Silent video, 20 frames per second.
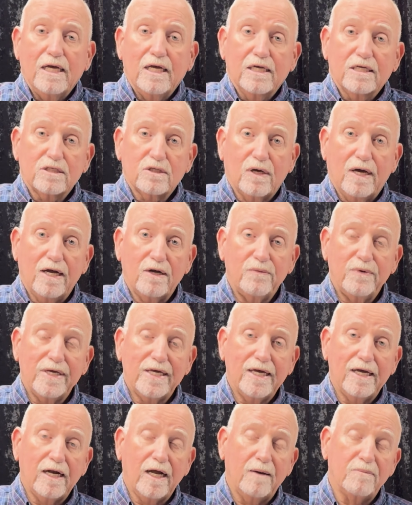So how do we
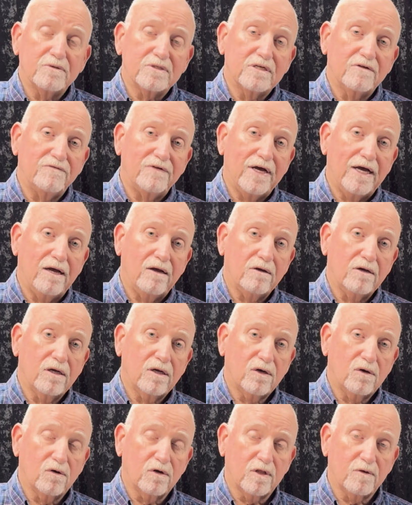get opposite vowel?
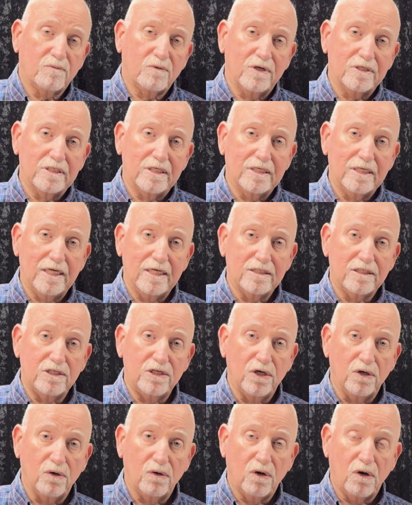Go to the present tense,
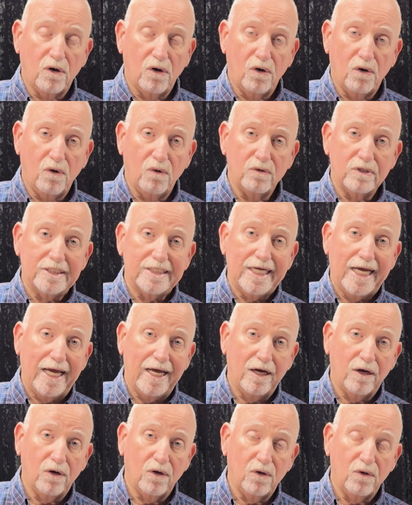yo, o,
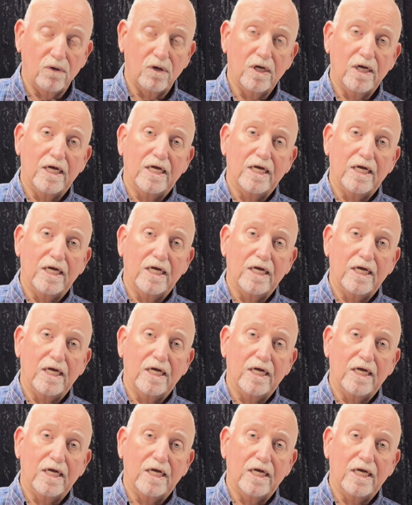tengo.